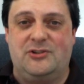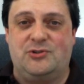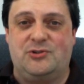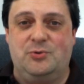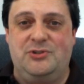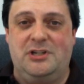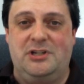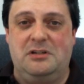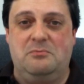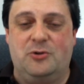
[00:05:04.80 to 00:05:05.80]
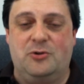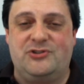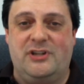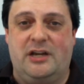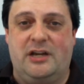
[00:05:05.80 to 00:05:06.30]
else who did
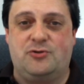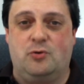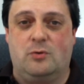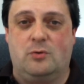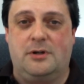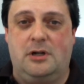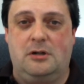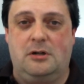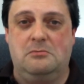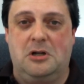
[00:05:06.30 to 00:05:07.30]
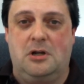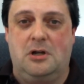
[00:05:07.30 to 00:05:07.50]
most of the actual work here,